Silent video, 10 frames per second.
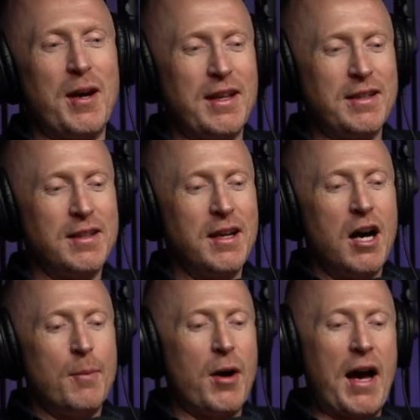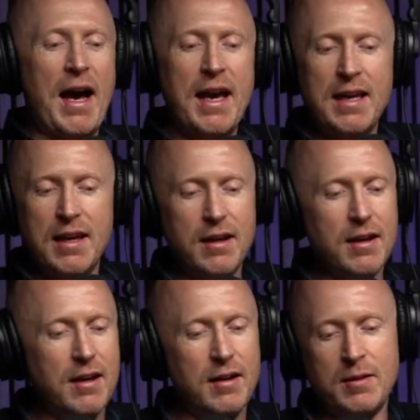end. But I hate,
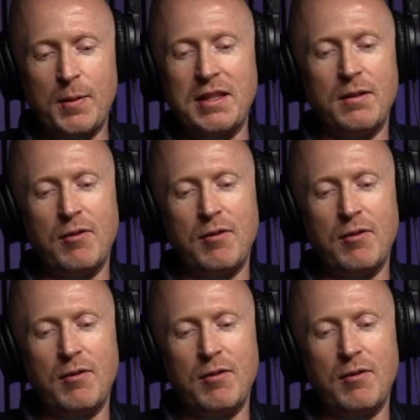especially